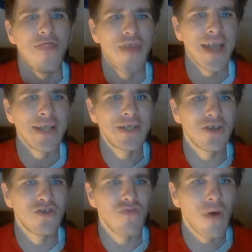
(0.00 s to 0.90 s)
Then to
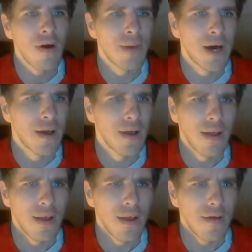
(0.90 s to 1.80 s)
the drama.
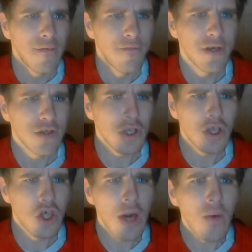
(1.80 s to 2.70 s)
First
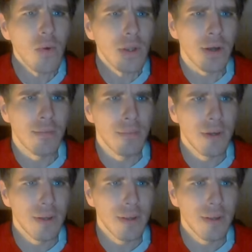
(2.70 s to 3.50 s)
to Cheltenham.